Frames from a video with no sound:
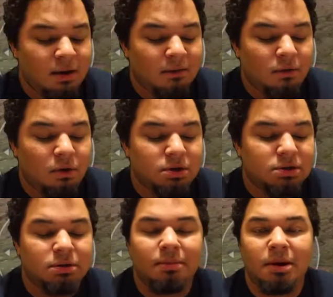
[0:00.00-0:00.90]
Of course,
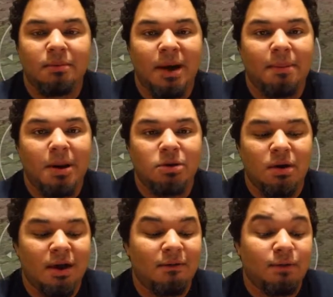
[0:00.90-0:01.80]
the bigger backpack you
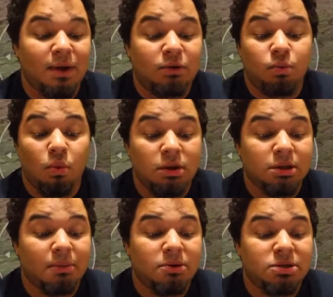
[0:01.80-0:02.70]
have, if you guys want
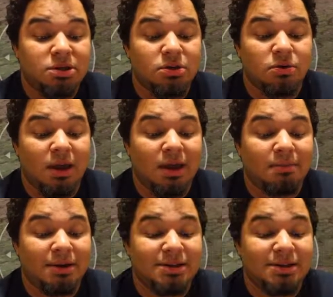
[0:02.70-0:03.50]
to purchase it, you can, but